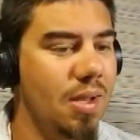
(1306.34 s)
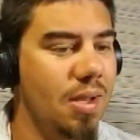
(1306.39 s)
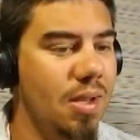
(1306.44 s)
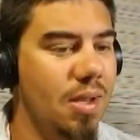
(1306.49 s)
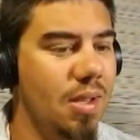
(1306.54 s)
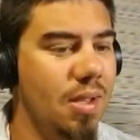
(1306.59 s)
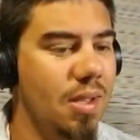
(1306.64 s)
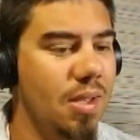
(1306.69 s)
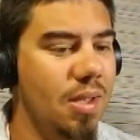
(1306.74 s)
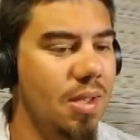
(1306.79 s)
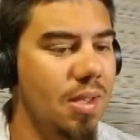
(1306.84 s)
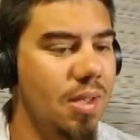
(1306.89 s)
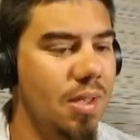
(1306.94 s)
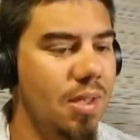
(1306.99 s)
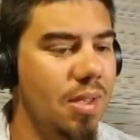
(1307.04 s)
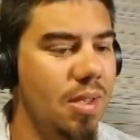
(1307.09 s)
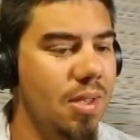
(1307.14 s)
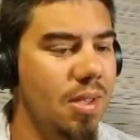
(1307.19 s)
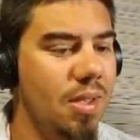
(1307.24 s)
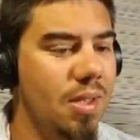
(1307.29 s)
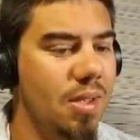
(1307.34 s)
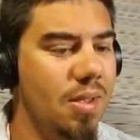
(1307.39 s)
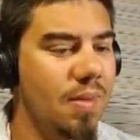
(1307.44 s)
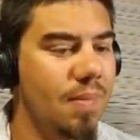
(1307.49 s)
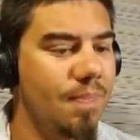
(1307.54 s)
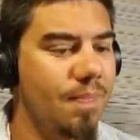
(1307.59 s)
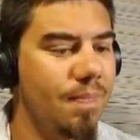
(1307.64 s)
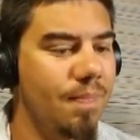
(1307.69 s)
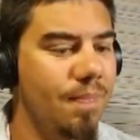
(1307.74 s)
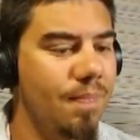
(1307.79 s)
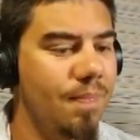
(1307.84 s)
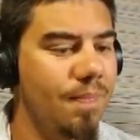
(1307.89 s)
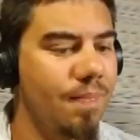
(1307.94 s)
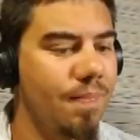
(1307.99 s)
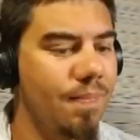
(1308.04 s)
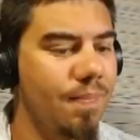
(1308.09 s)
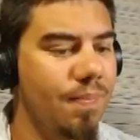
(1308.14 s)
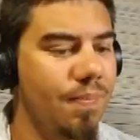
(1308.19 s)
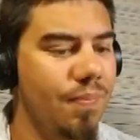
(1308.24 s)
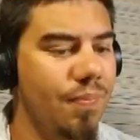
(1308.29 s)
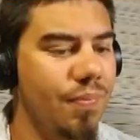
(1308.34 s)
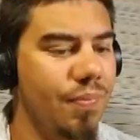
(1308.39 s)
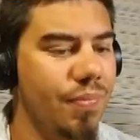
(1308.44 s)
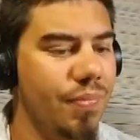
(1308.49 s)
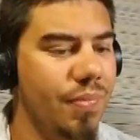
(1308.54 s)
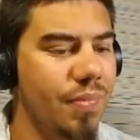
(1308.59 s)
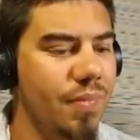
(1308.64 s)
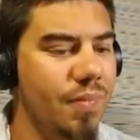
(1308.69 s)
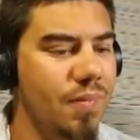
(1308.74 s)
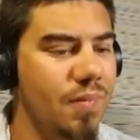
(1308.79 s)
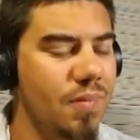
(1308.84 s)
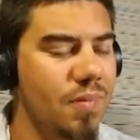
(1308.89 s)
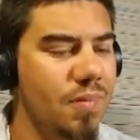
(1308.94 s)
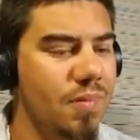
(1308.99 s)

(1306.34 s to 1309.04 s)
(no one is talking)